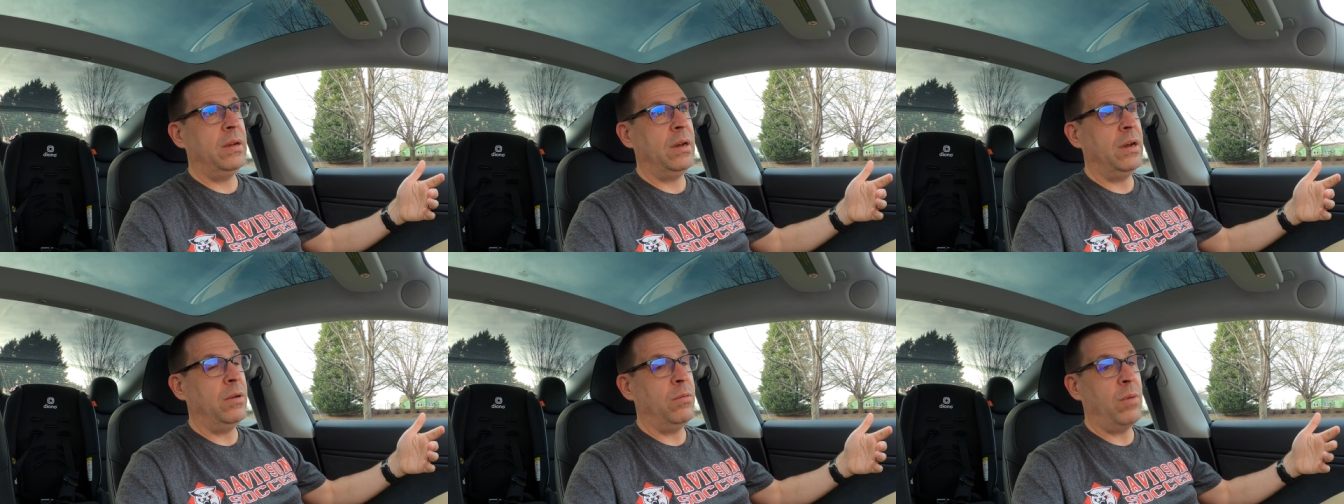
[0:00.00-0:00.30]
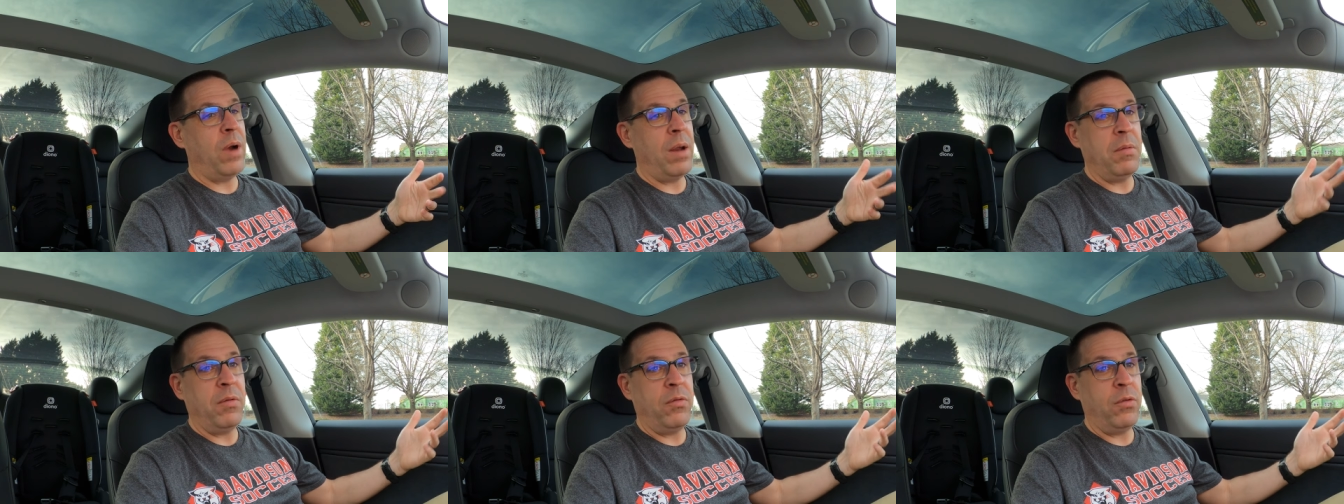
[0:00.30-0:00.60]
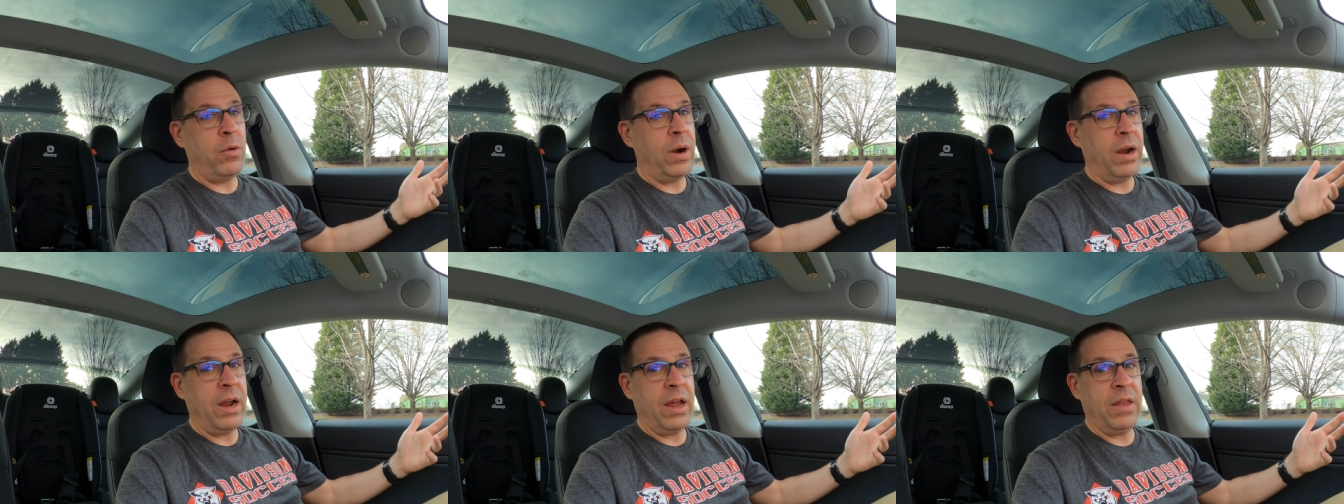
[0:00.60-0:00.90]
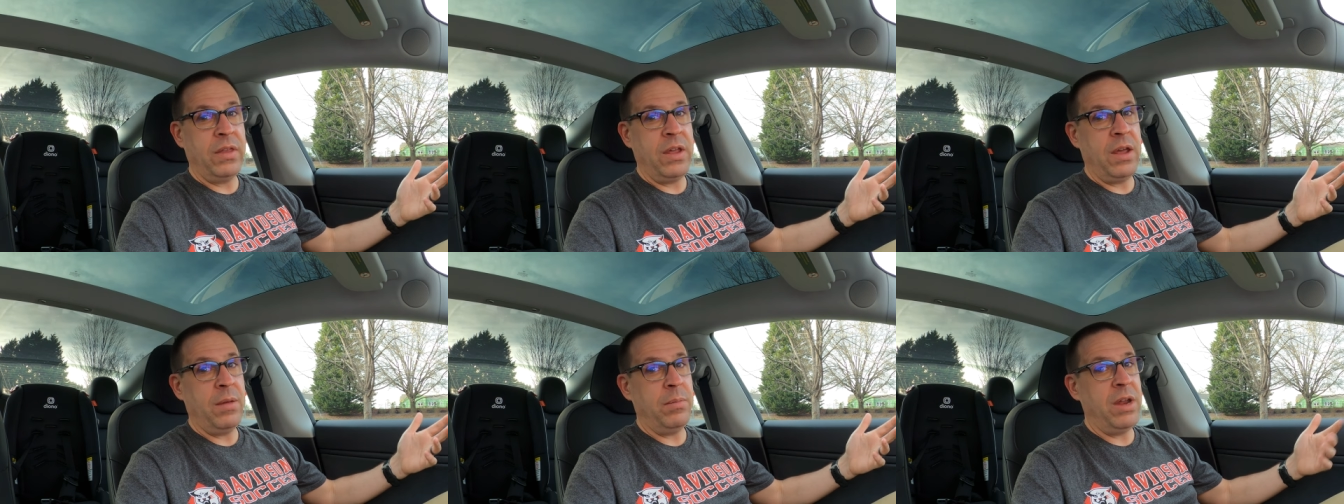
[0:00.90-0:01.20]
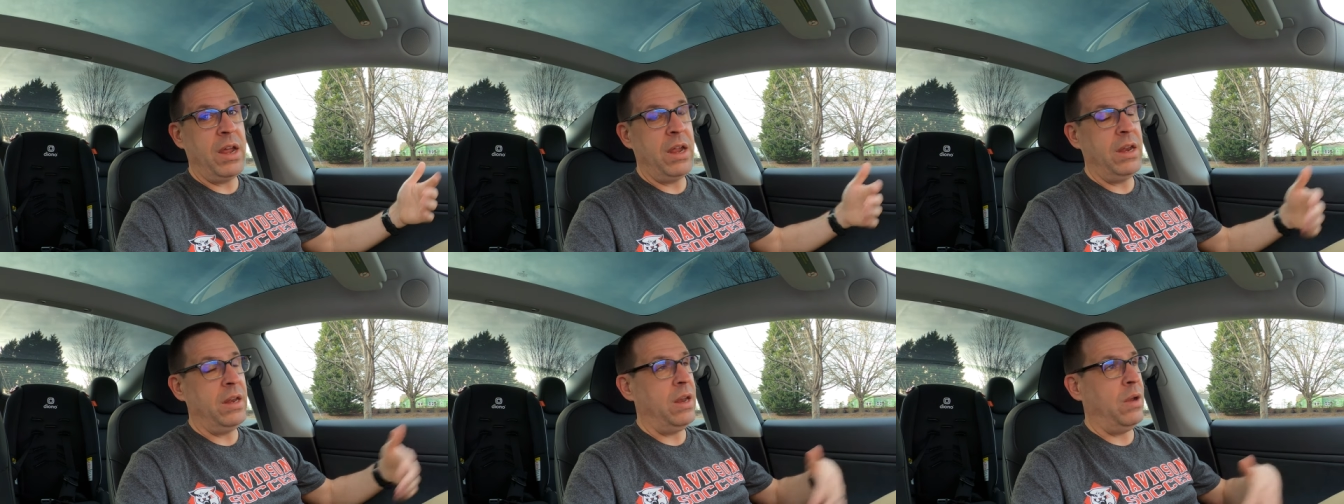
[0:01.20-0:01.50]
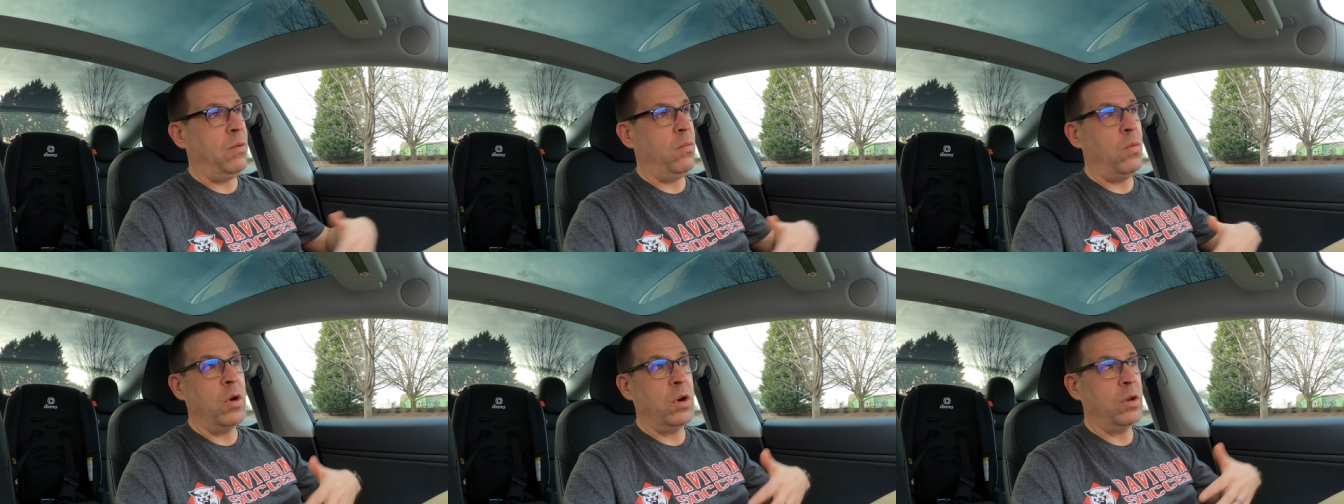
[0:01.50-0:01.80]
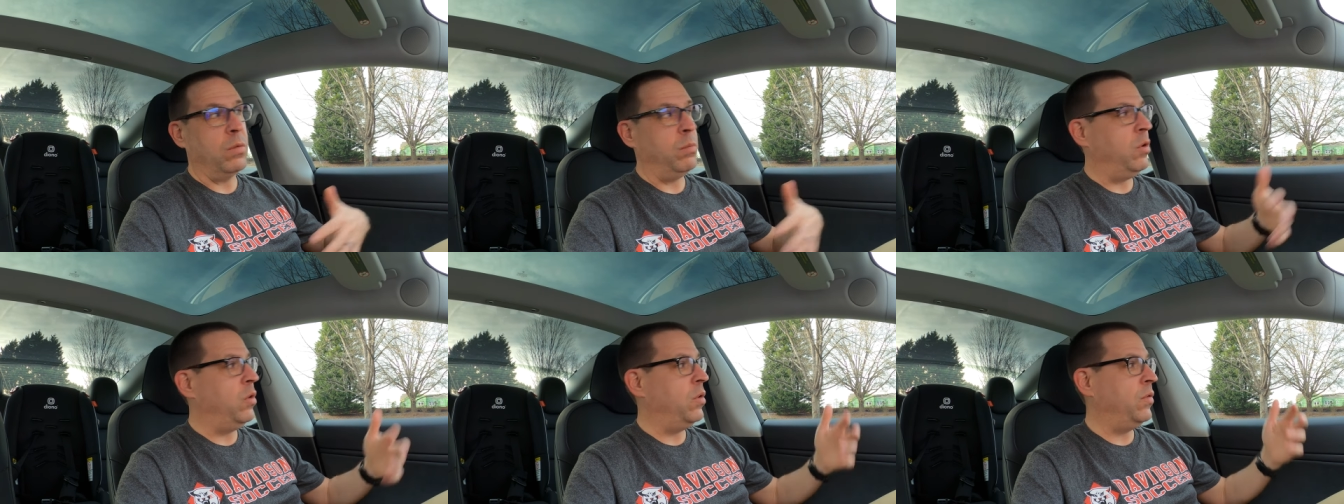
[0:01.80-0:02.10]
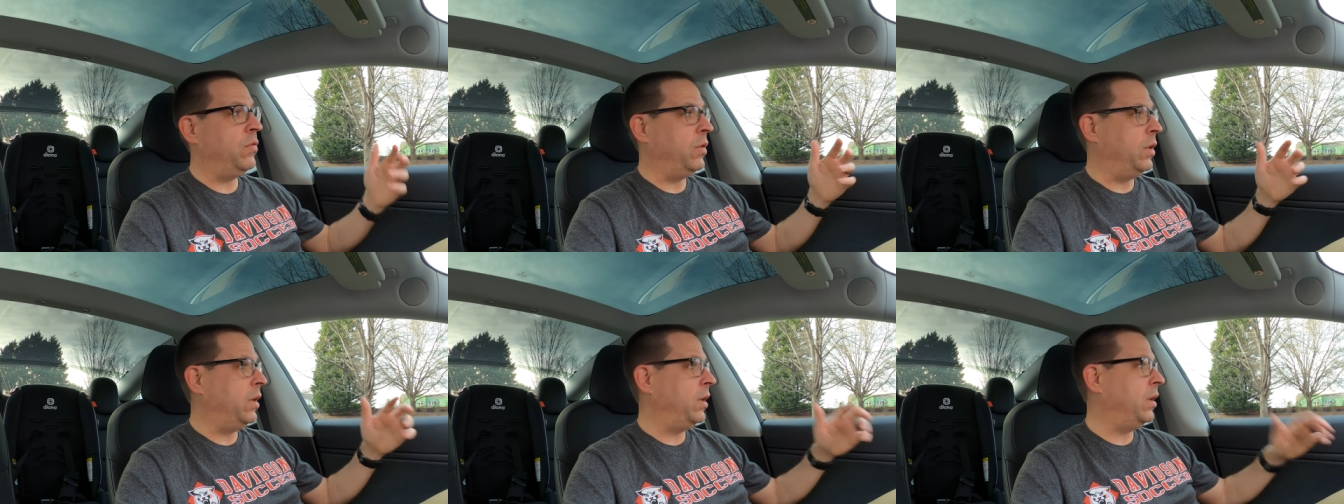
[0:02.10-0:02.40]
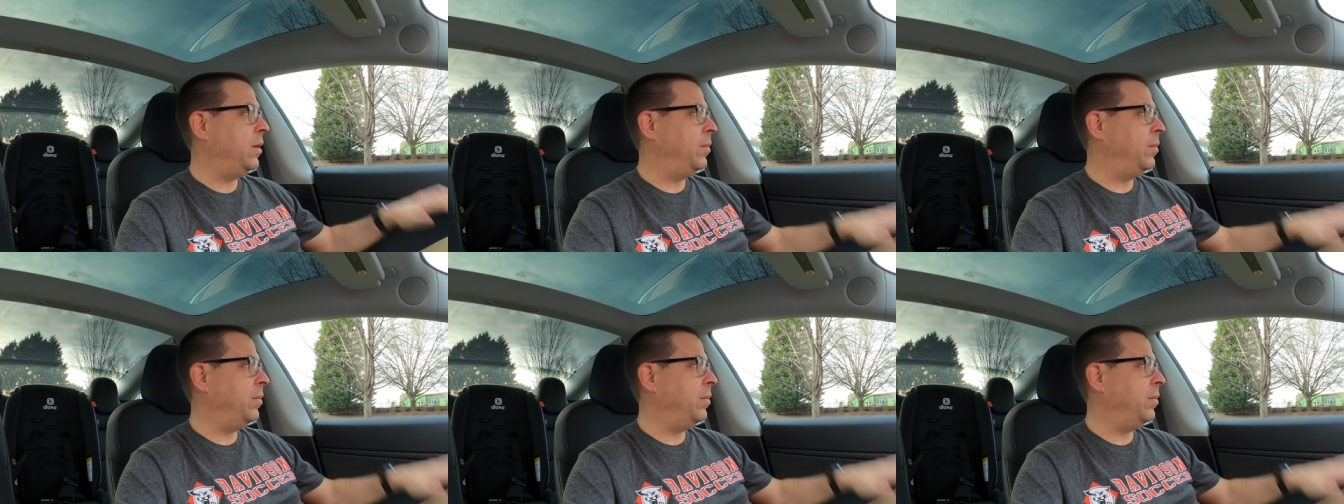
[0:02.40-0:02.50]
uh, right before I got the update, and it worked beautifully.